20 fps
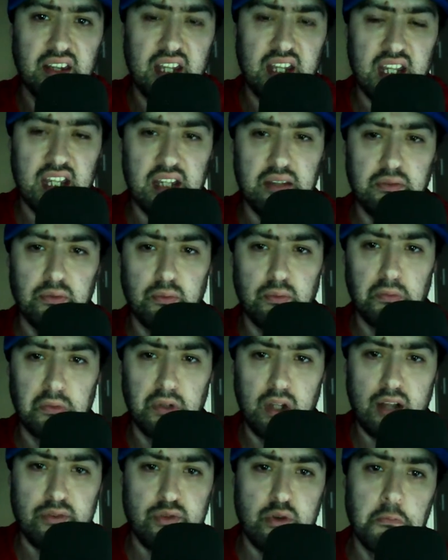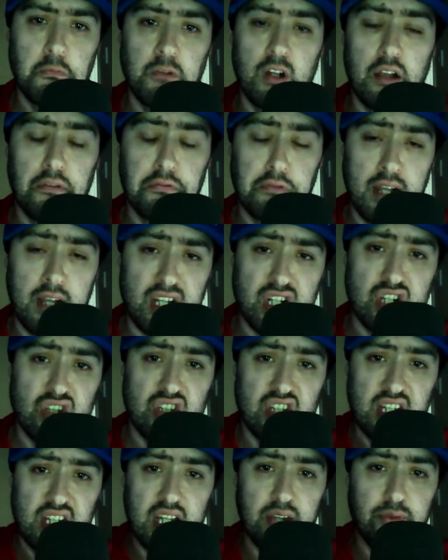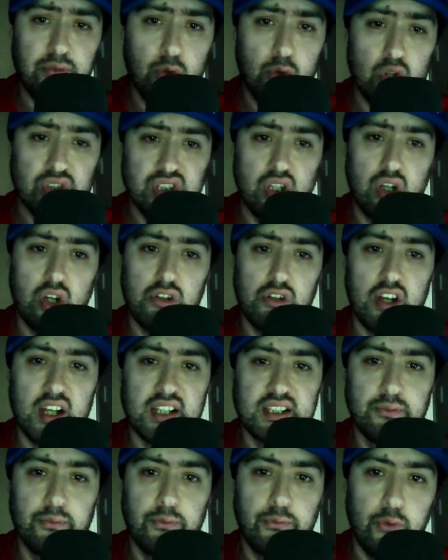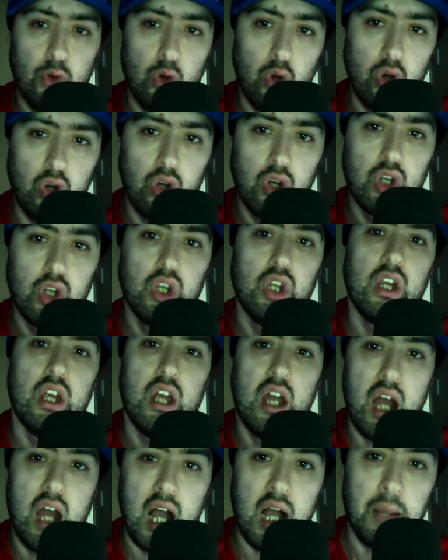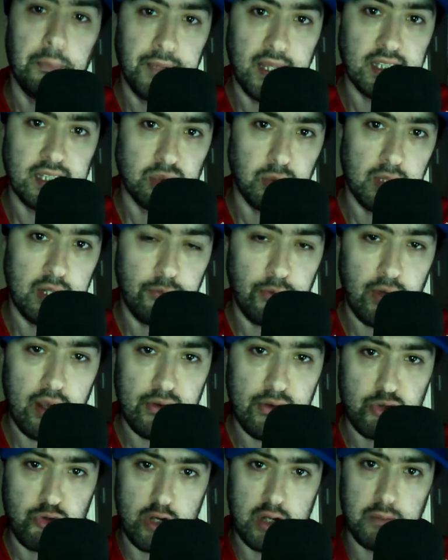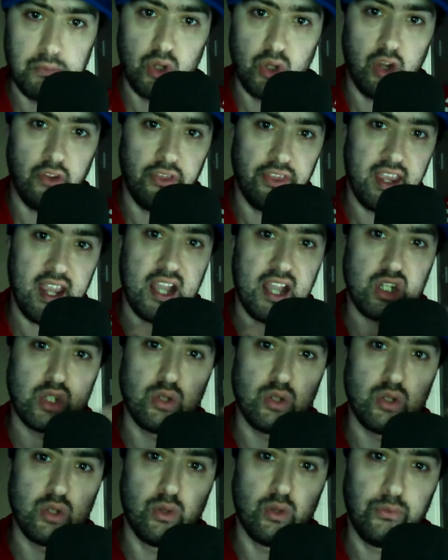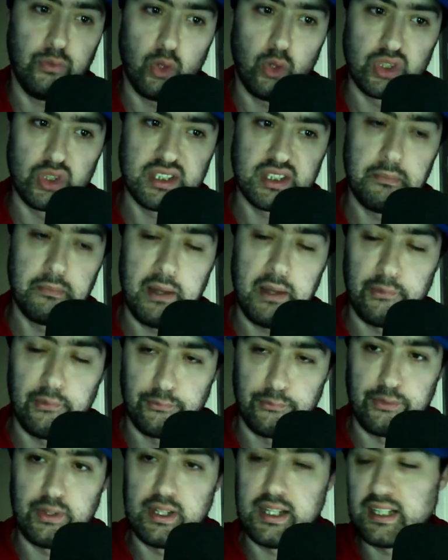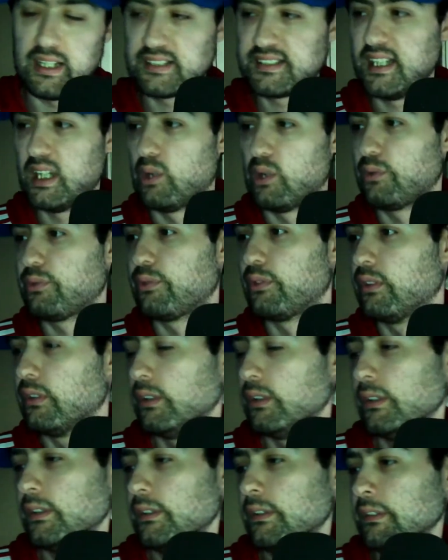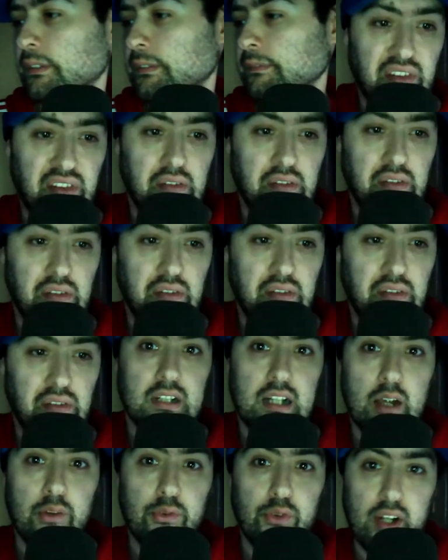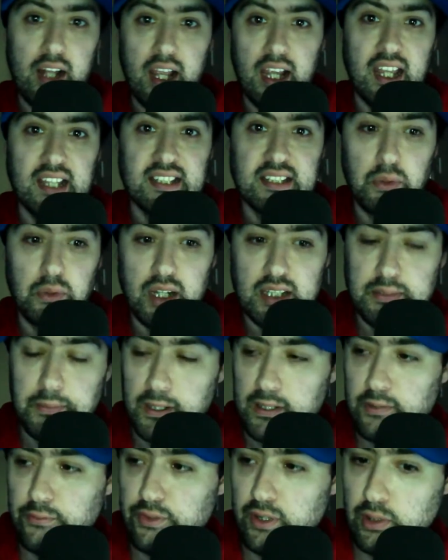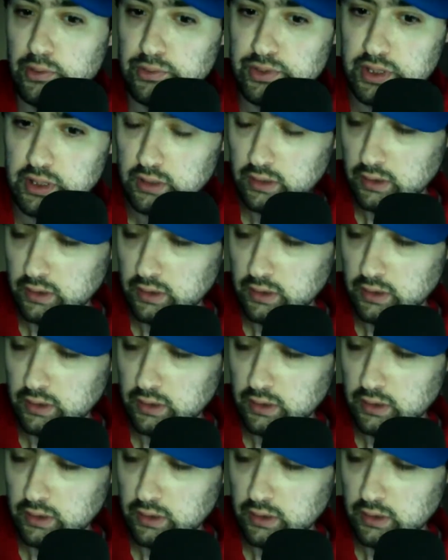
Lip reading: the live stream live reaction to the Forza Horizon 4 update 25 stream, not the actual Forza monthly itself. To clarify that in case anyone gets a bit confused.